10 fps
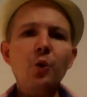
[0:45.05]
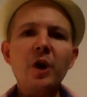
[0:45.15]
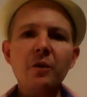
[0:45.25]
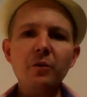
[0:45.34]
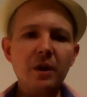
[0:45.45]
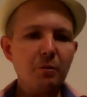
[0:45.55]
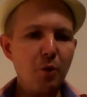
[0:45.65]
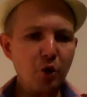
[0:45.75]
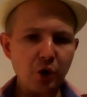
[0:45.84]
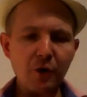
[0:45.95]

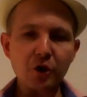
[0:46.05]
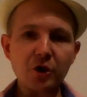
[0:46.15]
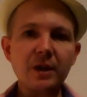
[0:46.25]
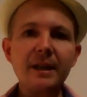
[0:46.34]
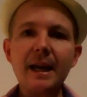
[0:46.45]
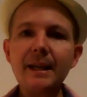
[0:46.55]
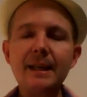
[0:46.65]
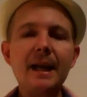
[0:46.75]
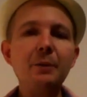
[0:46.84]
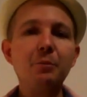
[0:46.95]
Most of us,
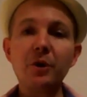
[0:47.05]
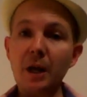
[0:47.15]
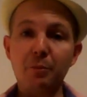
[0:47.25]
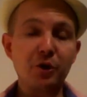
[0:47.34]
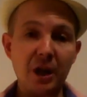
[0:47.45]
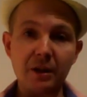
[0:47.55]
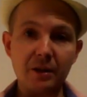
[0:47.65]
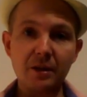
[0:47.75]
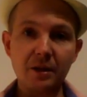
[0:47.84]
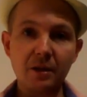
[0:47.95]

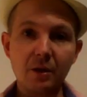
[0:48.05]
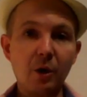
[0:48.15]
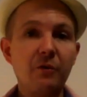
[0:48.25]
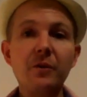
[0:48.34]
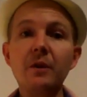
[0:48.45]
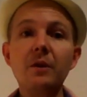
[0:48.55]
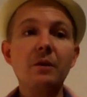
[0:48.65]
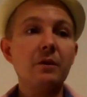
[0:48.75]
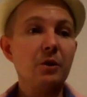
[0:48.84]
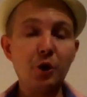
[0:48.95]
99.9% of
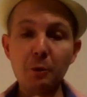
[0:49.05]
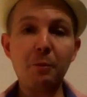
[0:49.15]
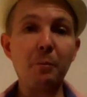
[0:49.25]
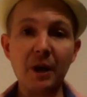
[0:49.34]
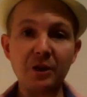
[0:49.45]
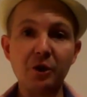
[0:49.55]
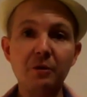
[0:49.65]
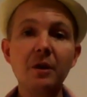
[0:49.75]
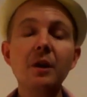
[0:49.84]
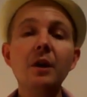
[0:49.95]
the human
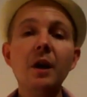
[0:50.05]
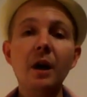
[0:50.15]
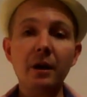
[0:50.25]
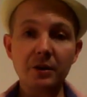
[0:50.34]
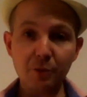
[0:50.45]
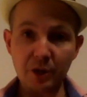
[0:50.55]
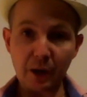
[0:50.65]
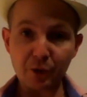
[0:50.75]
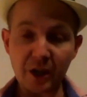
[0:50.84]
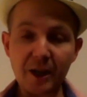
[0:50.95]
population, I
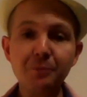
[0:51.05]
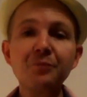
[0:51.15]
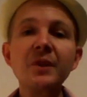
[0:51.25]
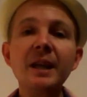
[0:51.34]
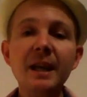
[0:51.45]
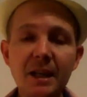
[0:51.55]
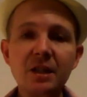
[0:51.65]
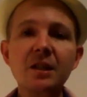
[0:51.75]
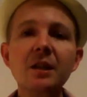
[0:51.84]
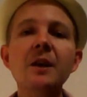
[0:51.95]
would say,
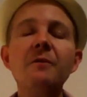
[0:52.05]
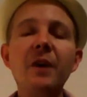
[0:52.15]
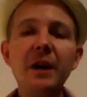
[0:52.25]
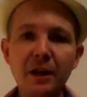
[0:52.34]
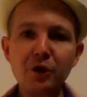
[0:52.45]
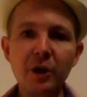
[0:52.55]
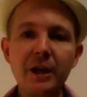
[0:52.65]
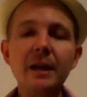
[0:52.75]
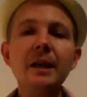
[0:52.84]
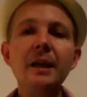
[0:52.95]
is
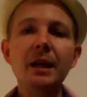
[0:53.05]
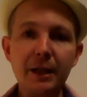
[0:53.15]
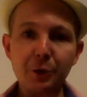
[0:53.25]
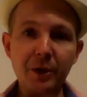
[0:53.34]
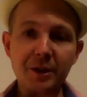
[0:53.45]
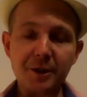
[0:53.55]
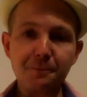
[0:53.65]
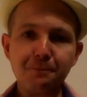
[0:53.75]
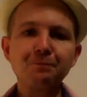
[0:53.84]
financially illiterate.